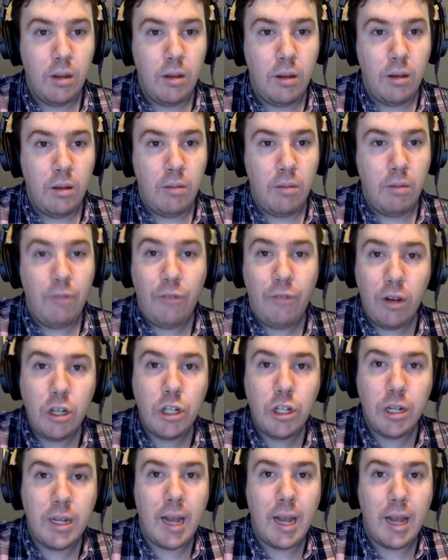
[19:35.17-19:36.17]
But
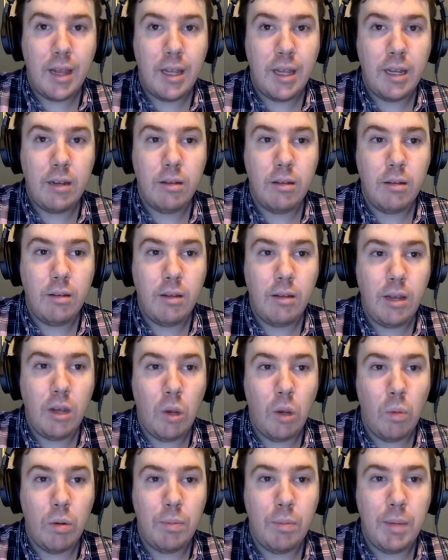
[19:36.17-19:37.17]
functionally, I think it
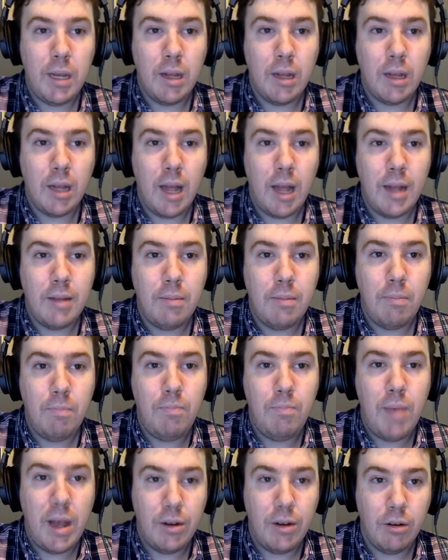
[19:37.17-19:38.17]
would be a lot
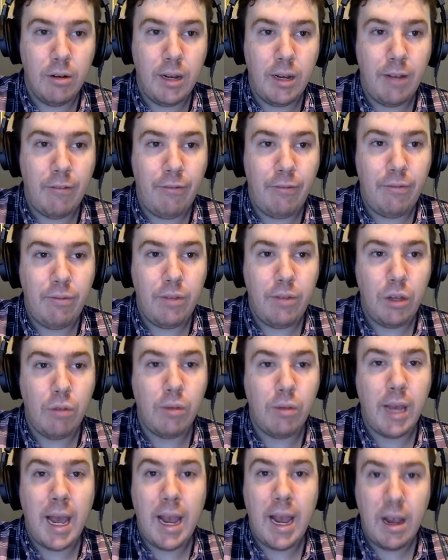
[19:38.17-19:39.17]
better if you
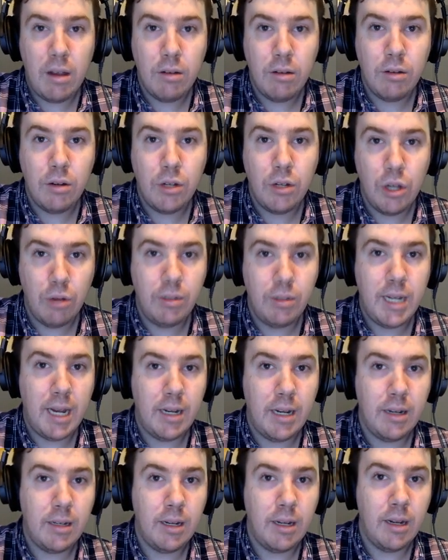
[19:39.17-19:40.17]
can notate
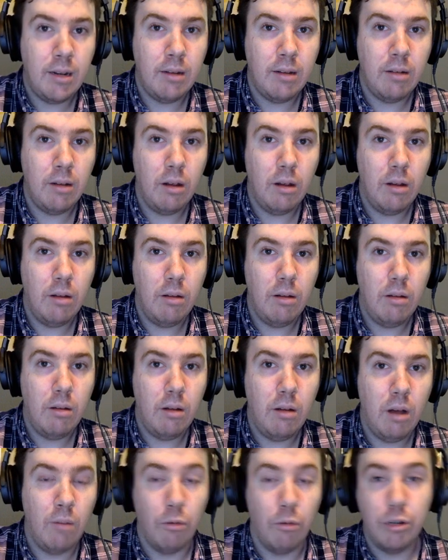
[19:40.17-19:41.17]
it in
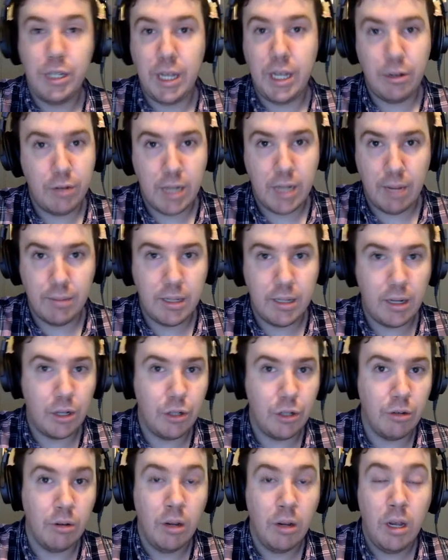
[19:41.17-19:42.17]
a more standard time
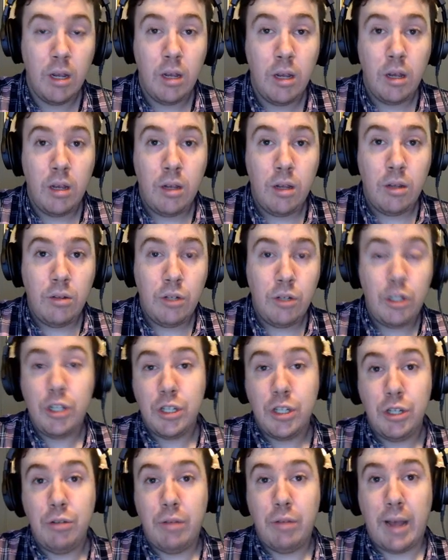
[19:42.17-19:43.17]
signature to just
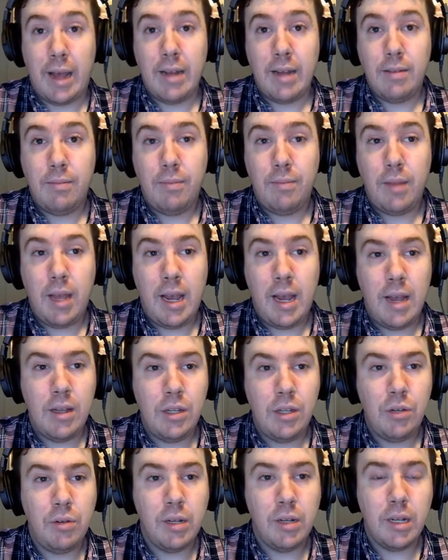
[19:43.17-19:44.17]
do that. And
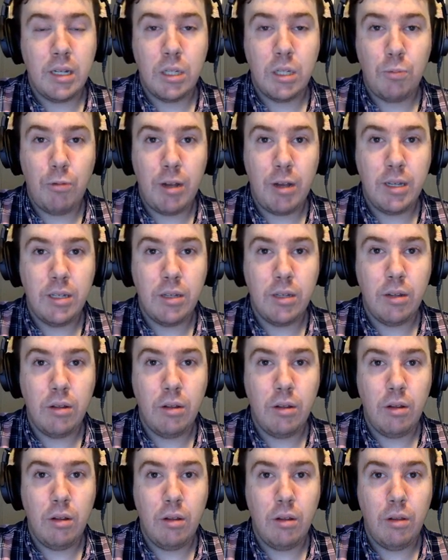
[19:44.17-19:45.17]
you can express
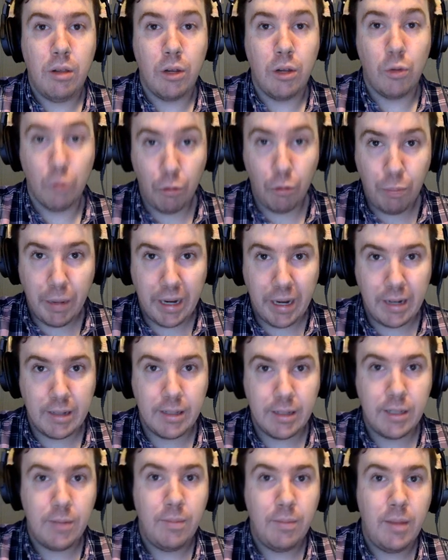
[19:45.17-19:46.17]
the
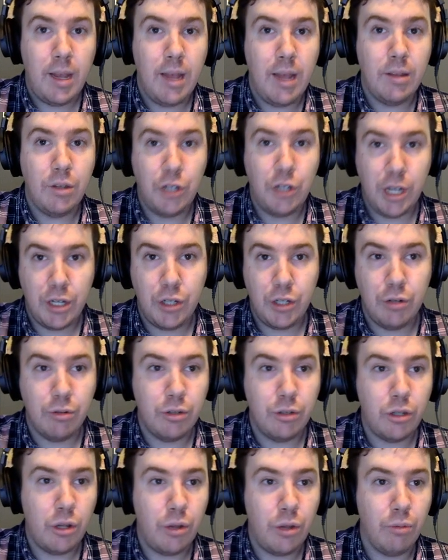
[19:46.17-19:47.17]
groupings and the
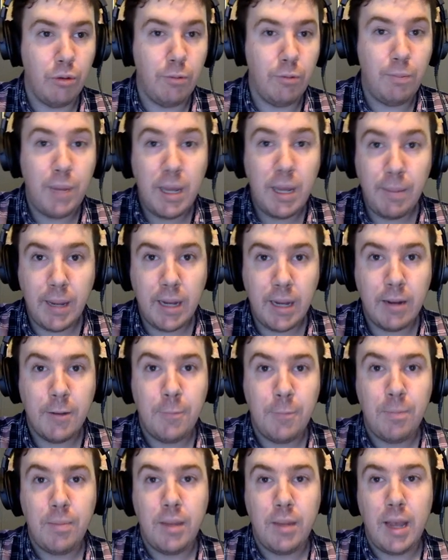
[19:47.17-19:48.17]
gestures through beaming
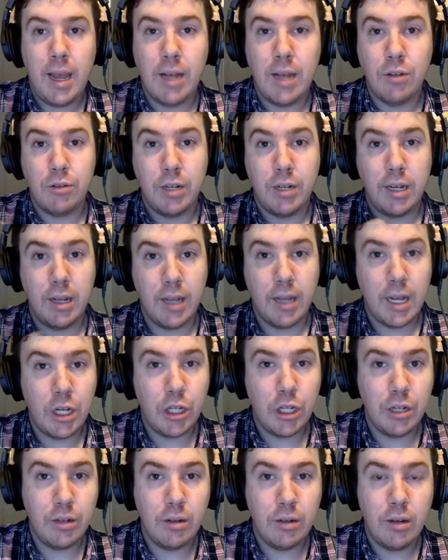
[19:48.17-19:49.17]
and
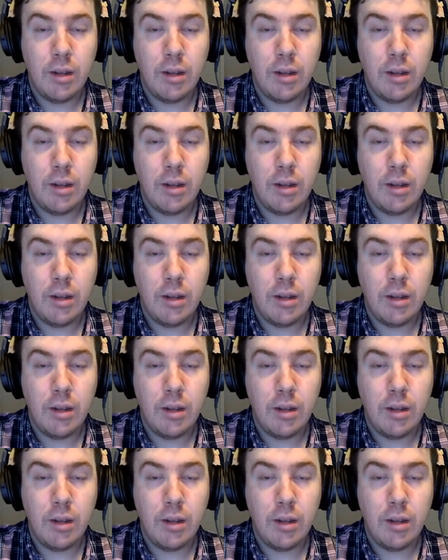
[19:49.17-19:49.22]
articulation